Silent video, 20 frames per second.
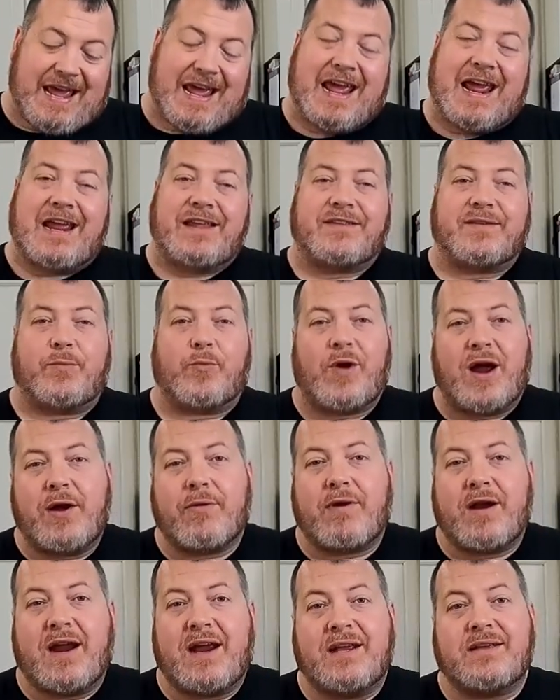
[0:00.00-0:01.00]
and some white
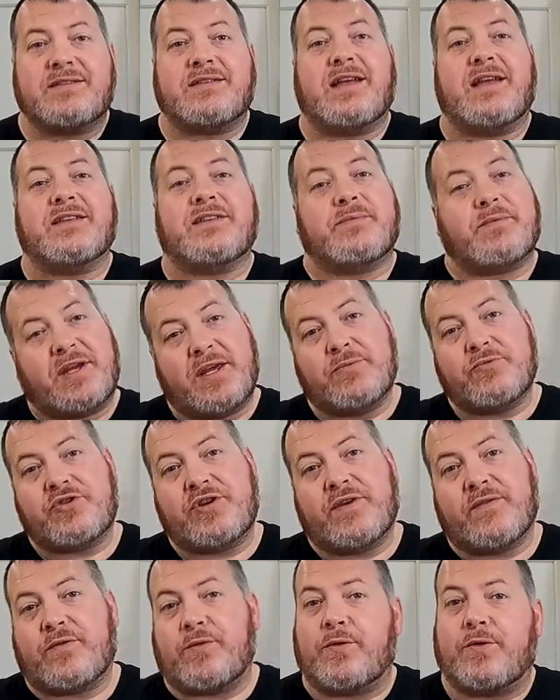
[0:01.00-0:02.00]
rice, and some
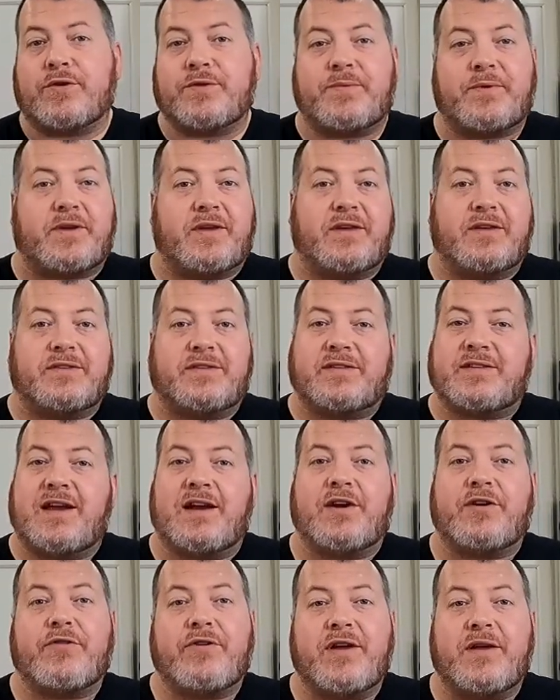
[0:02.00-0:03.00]
kimchi, of course, because it's
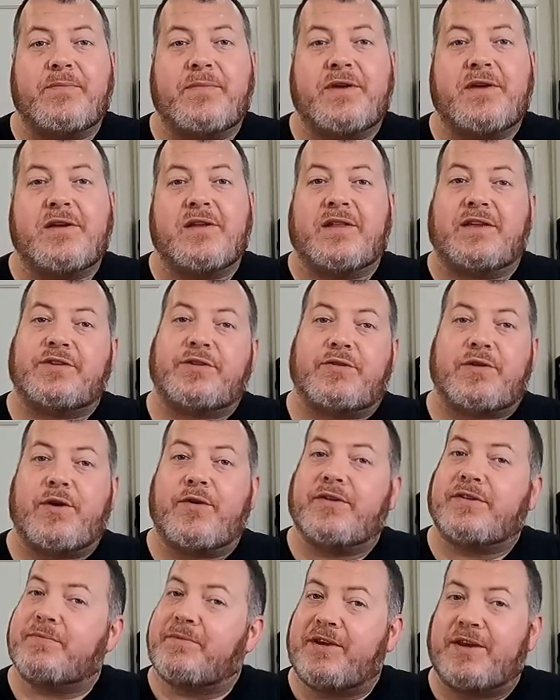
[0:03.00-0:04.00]
not a Korean meal unless you
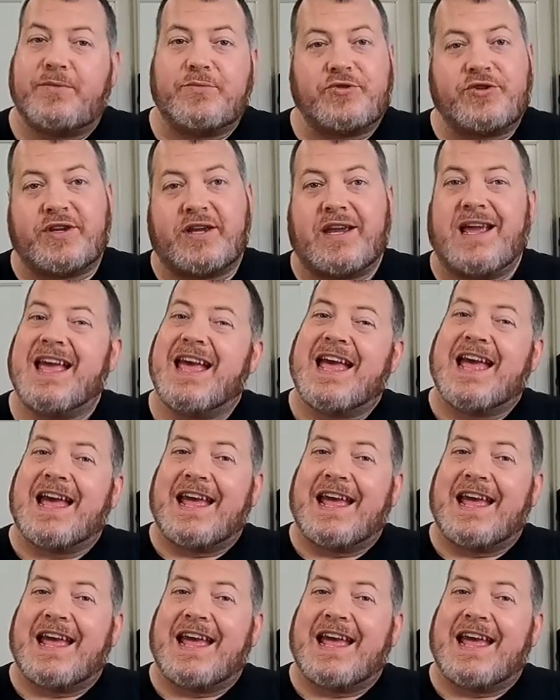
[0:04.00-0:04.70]
throw in some kimchi.